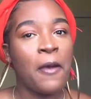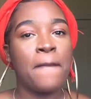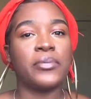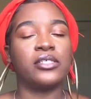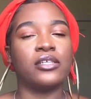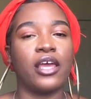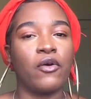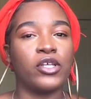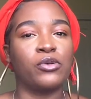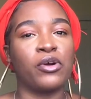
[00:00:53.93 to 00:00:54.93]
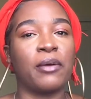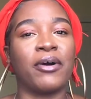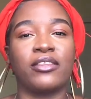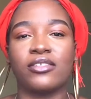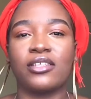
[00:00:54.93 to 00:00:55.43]
But today we're talking
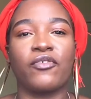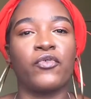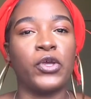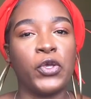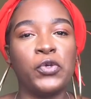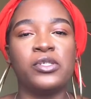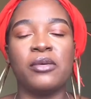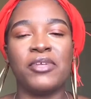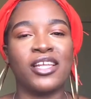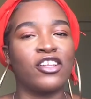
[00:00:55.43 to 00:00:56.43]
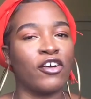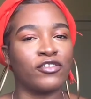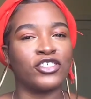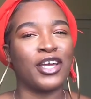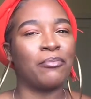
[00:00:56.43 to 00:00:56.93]
about the stuff we use immediately after
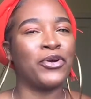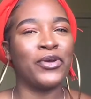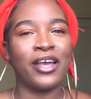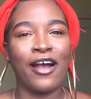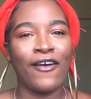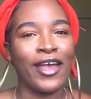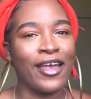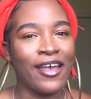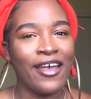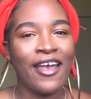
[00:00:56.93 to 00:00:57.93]
shampooing our hair